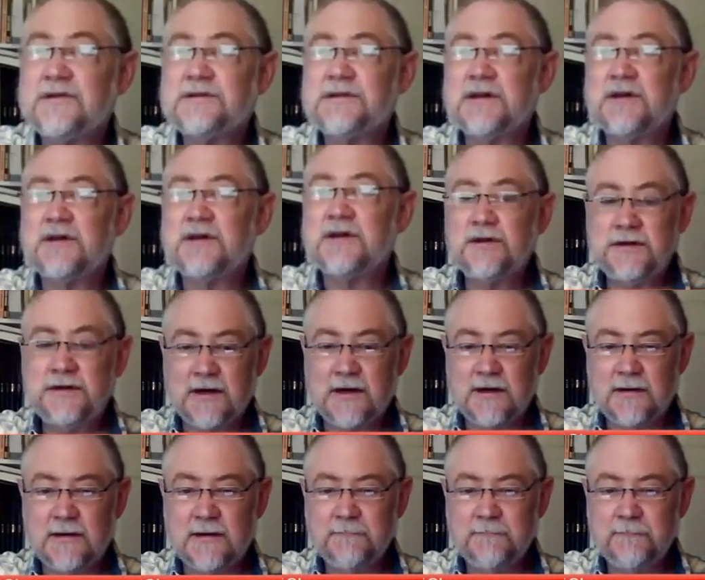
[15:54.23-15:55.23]
there's a
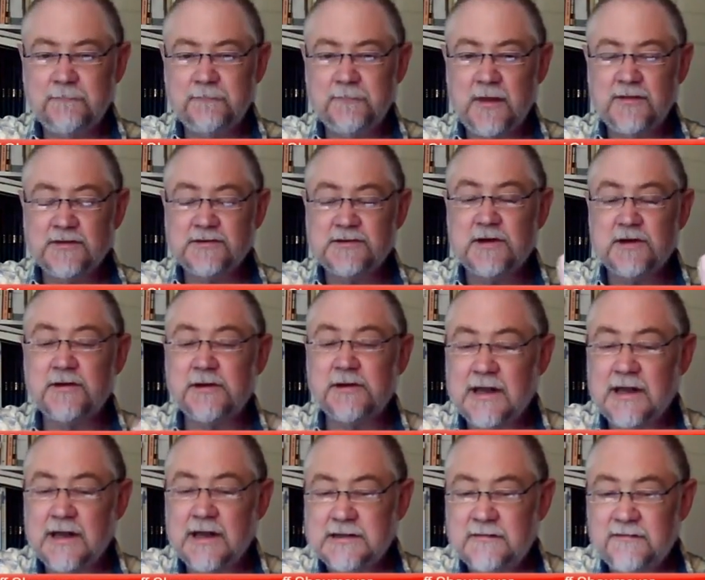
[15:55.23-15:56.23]
good
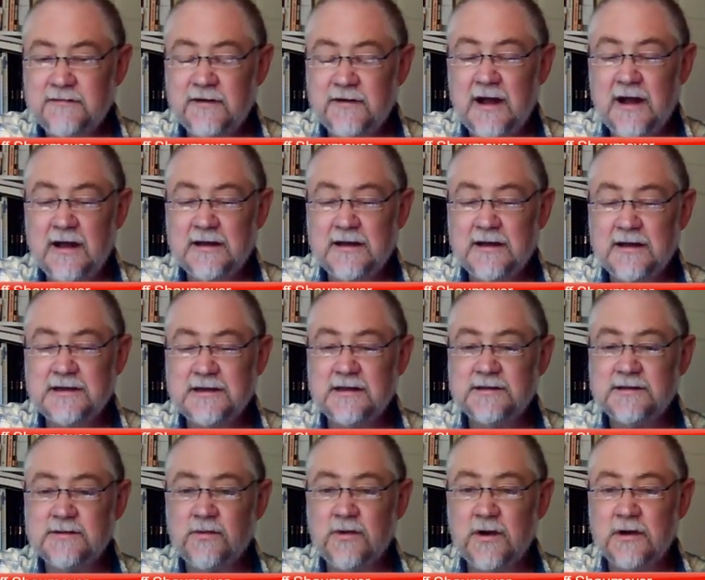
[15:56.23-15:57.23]
lesson for how
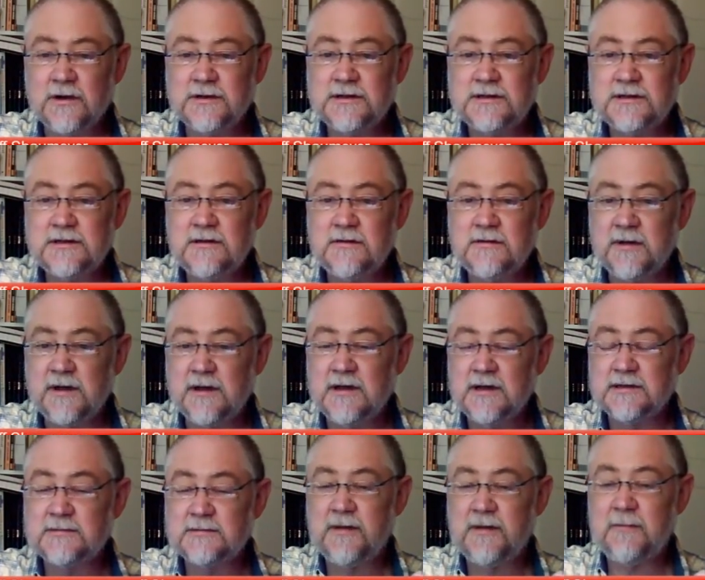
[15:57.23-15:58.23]
science works too,
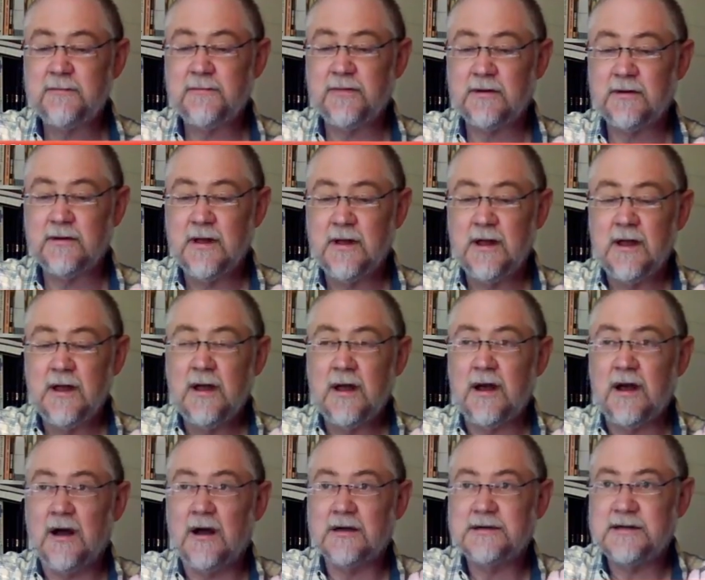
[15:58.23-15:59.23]
because people,
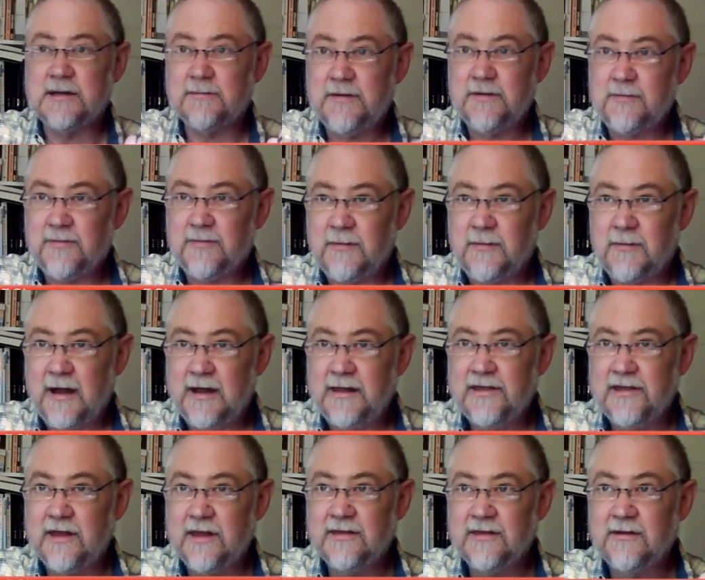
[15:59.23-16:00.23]
some people
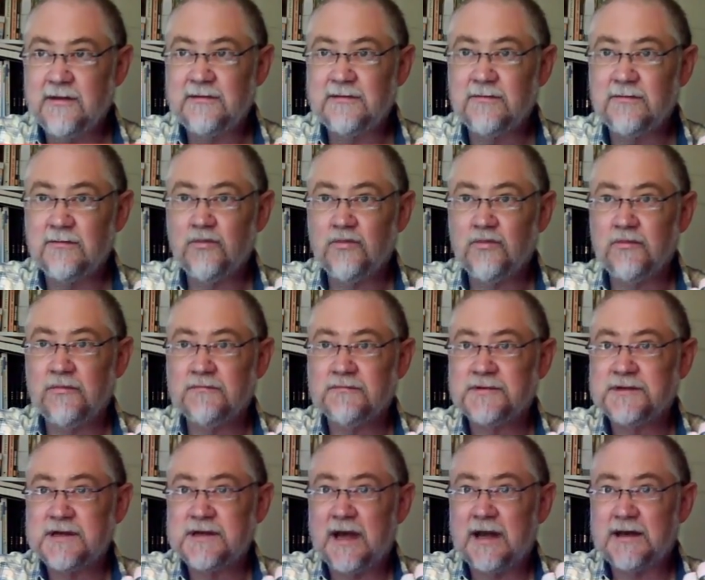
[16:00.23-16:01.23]
might think that
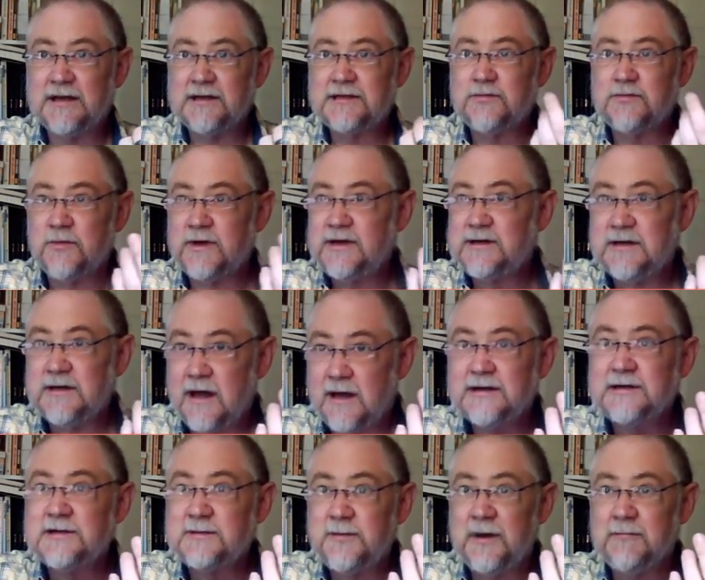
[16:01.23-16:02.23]
we
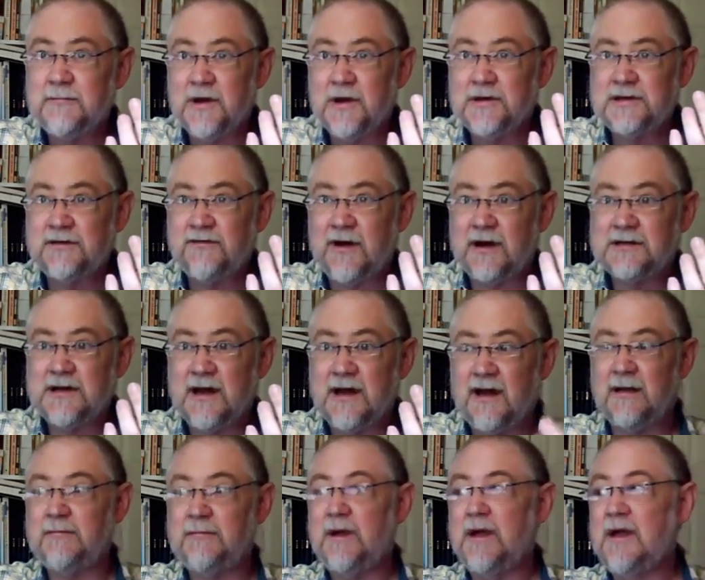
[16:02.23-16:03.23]
scientists spend most of our
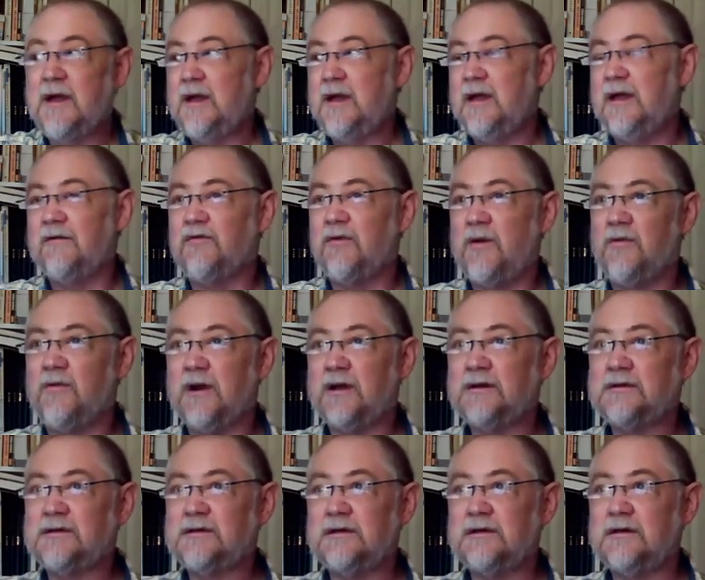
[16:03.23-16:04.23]
time, if we
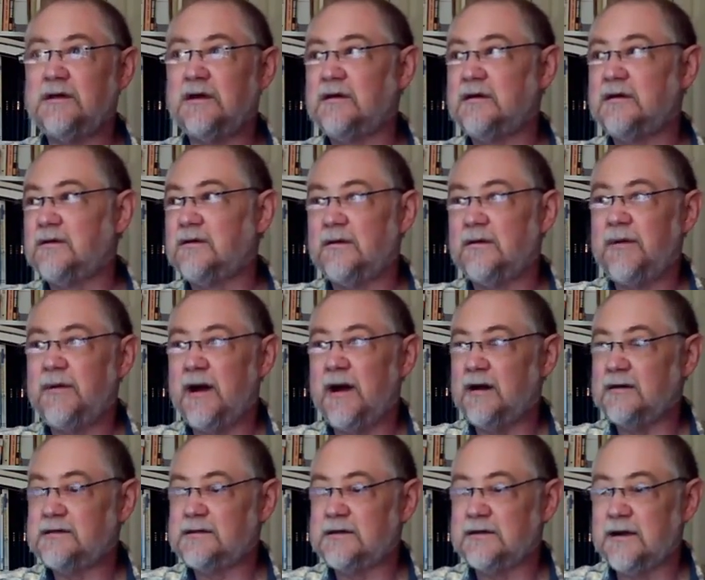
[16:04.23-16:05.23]
want to know
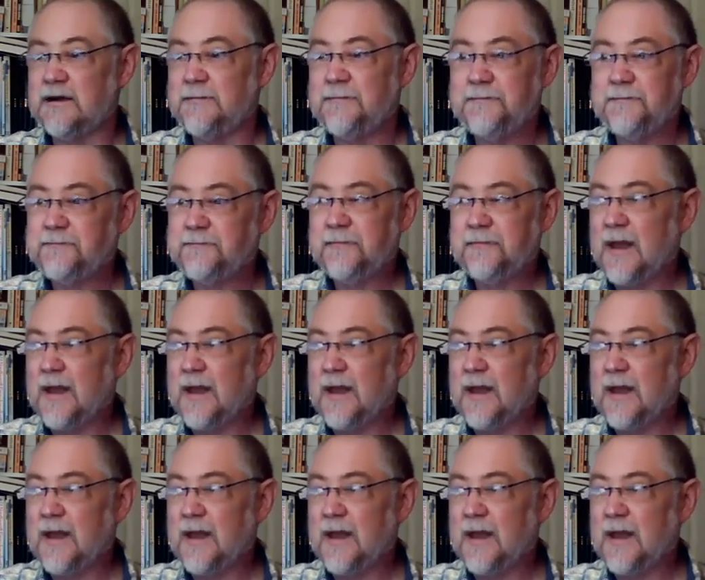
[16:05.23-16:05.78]
about, I